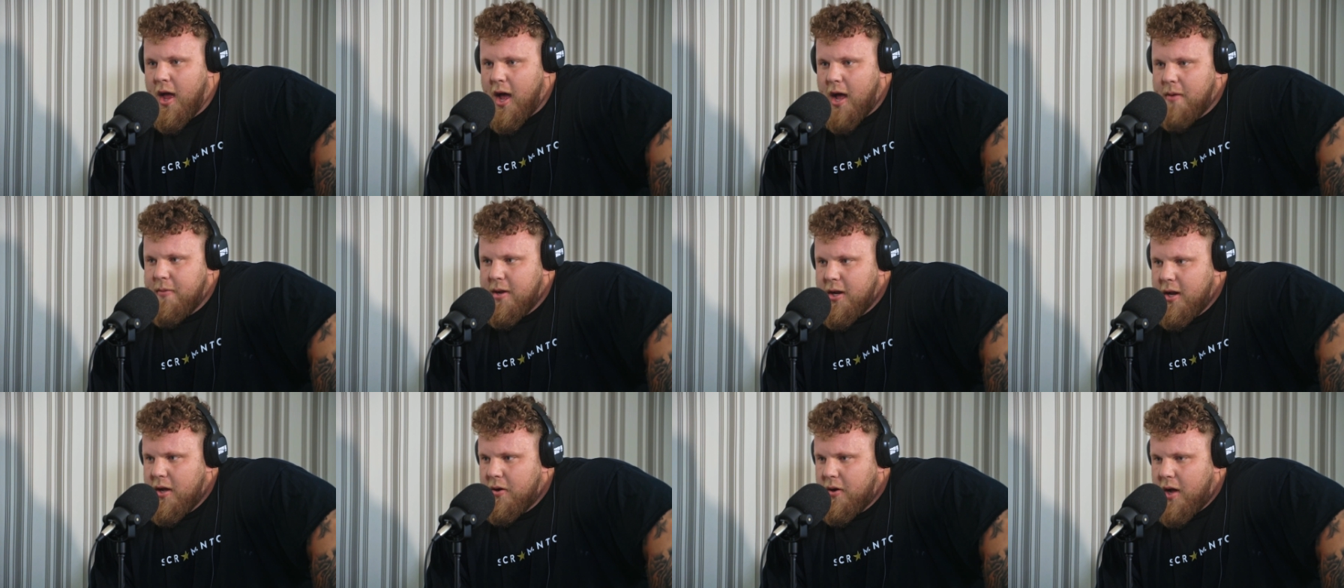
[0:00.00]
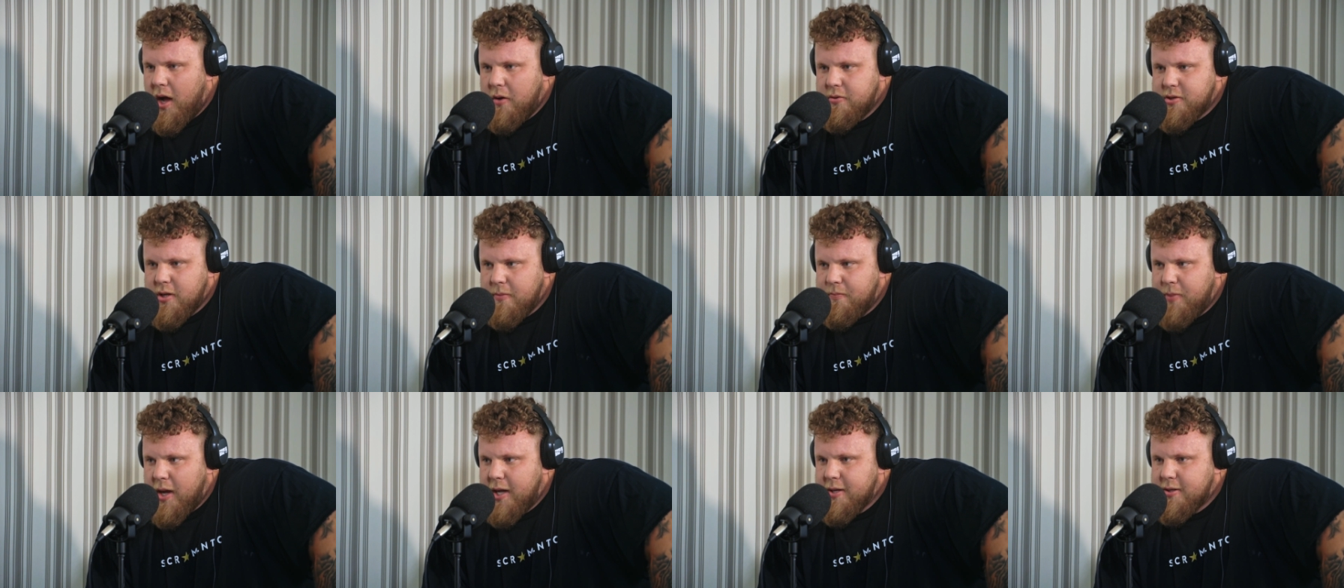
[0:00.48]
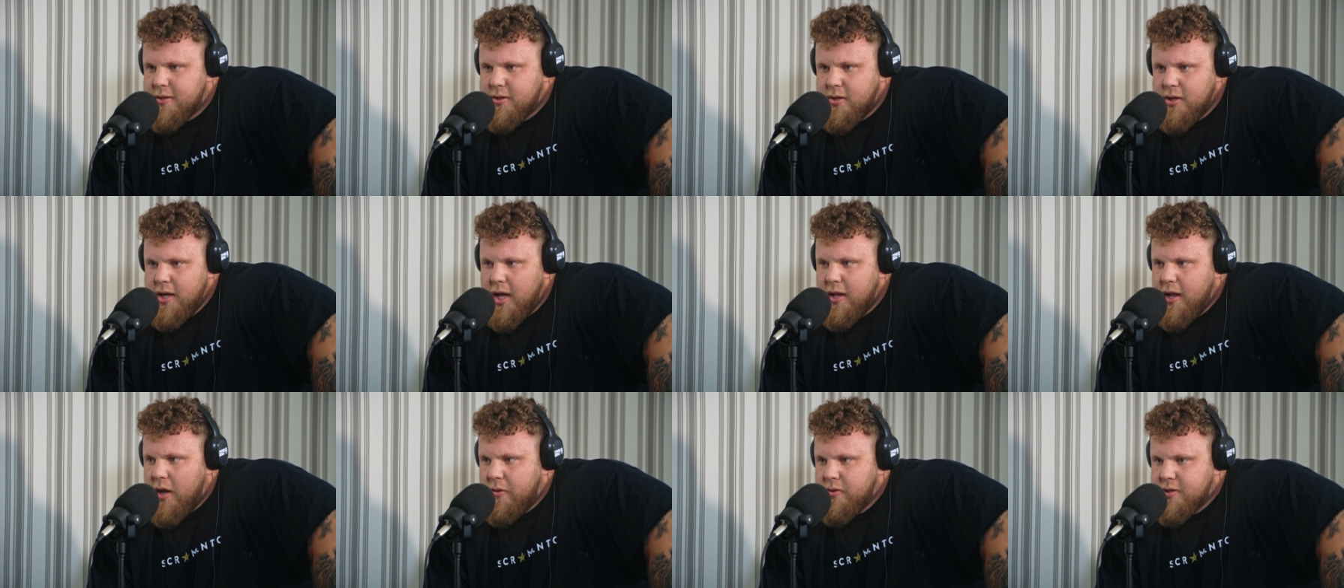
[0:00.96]
I mean, I was a buzz. So
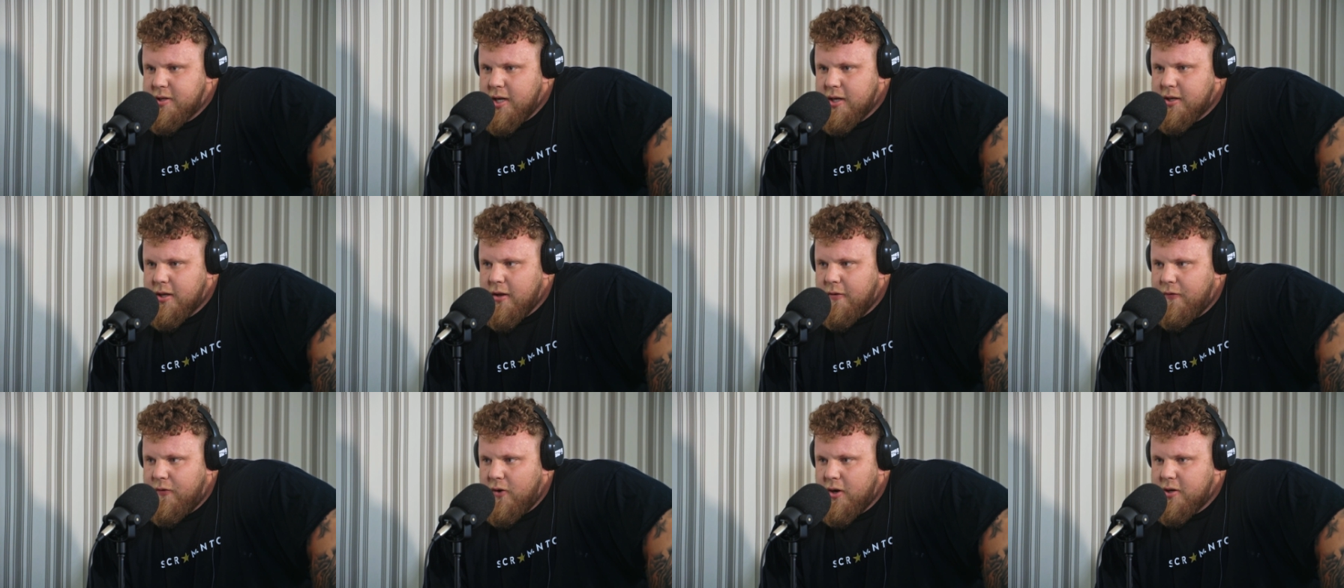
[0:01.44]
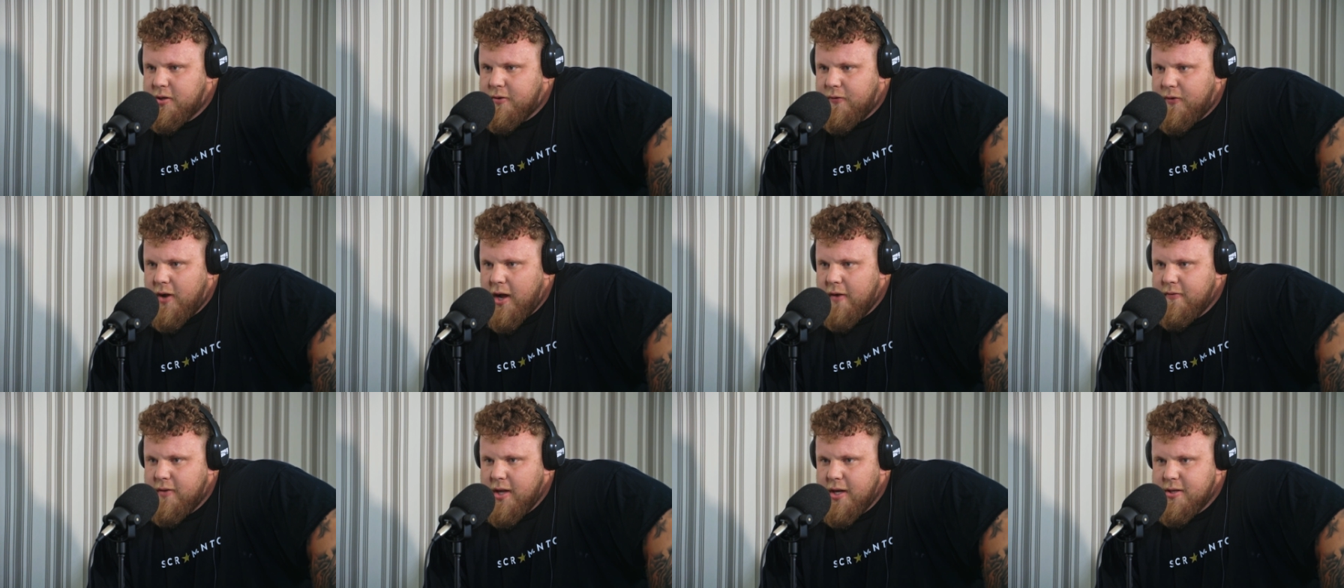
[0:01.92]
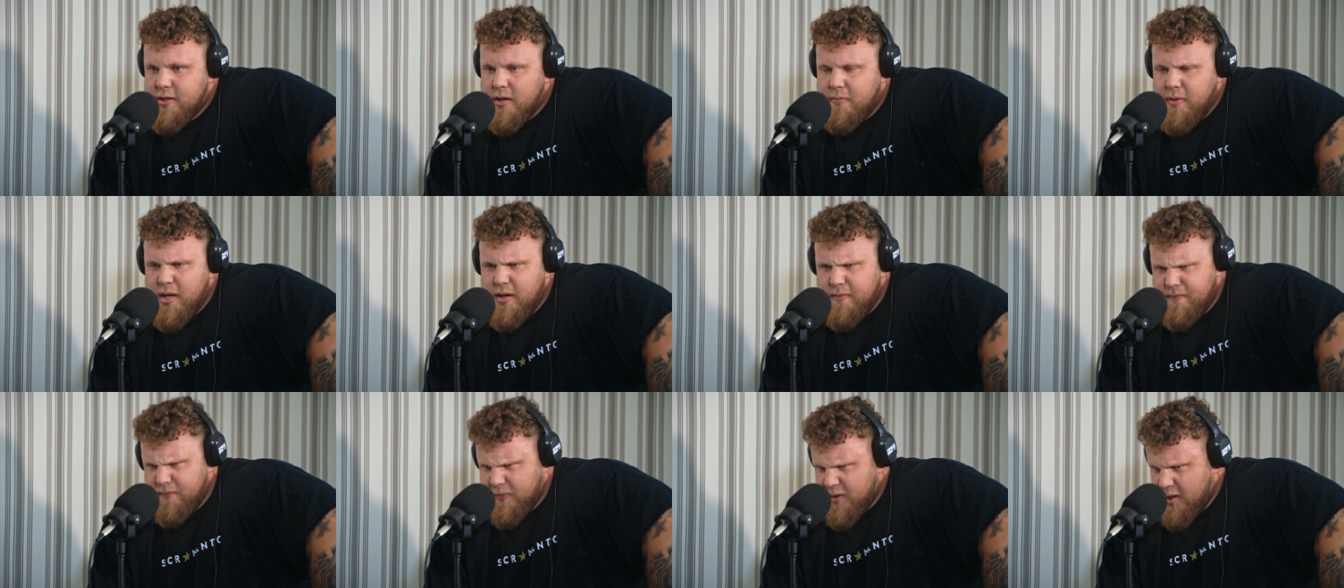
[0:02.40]
yeah, that was like the first 5 days. I
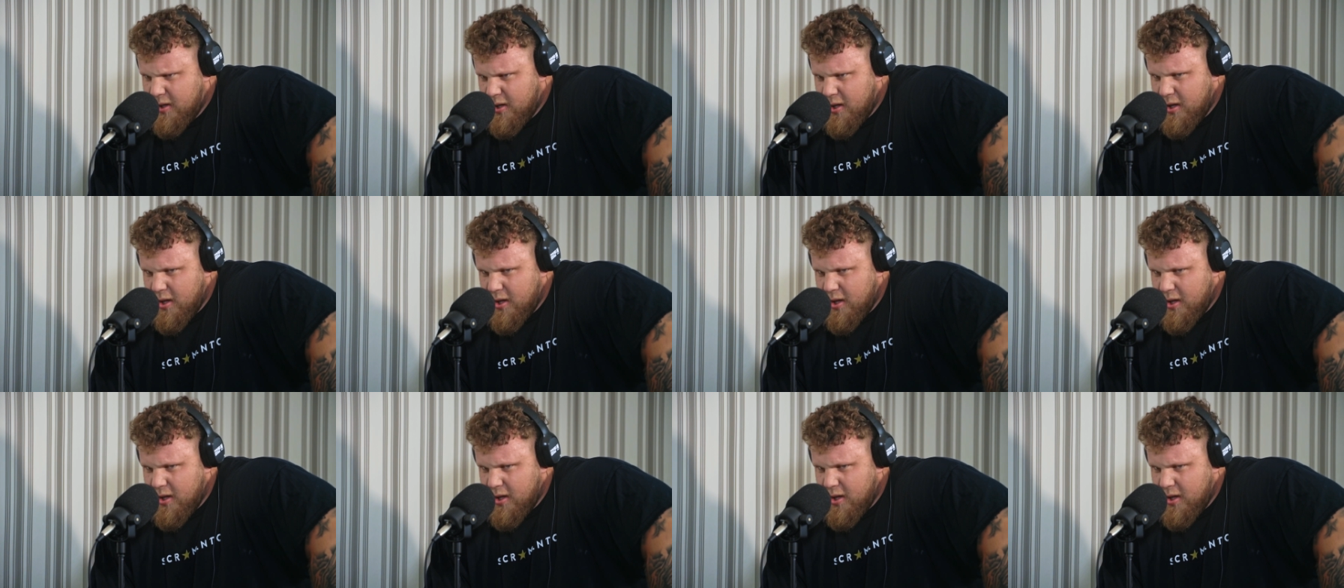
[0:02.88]
mean,